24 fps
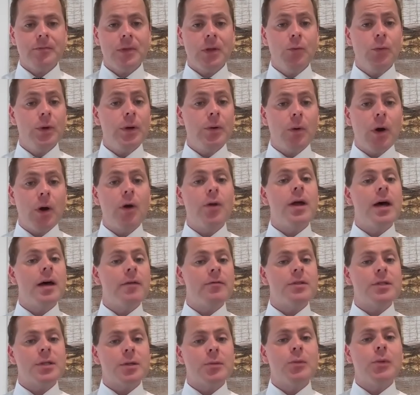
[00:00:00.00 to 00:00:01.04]
we won't have
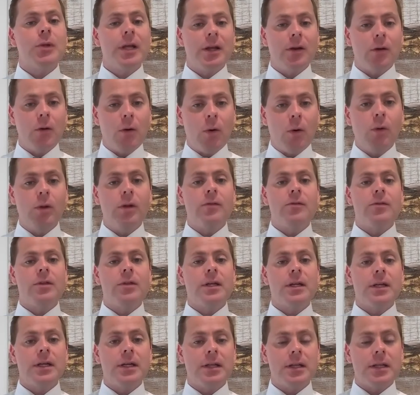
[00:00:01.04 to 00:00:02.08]
to complete all of
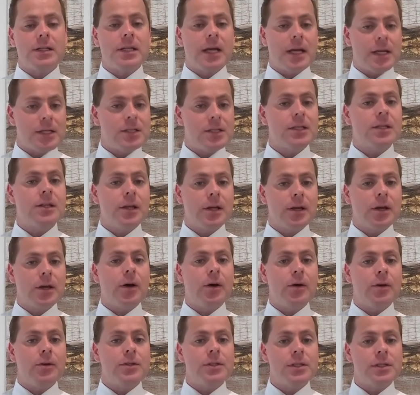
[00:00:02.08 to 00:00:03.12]
the testing that
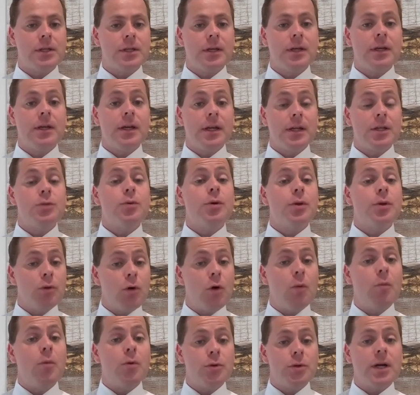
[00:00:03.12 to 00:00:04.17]
goes into a
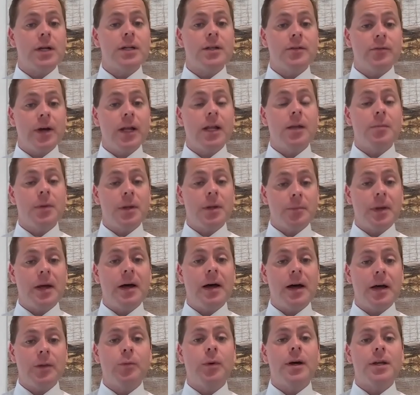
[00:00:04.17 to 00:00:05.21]
normal drug development
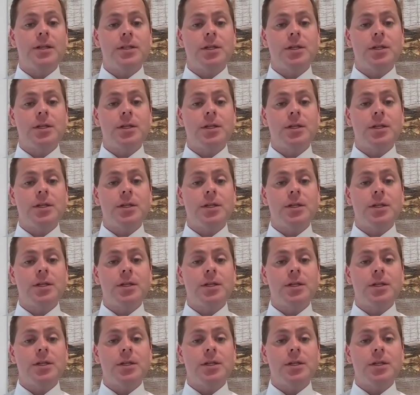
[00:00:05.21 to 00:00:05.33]
pathway.